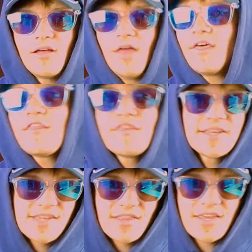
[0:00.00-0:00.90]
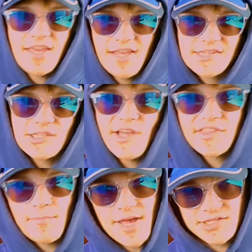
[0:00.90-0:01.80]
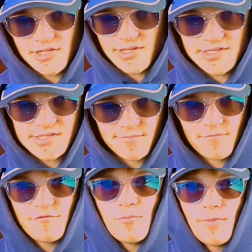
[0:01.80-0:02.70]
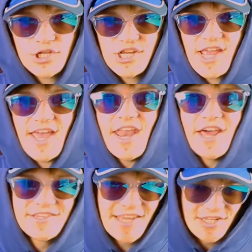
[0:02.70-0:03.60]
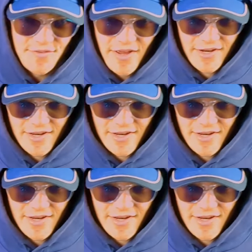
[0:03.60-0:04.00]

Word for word: Another thing is that the keys, like the mouse clickers, feel mushy and unsatisfying,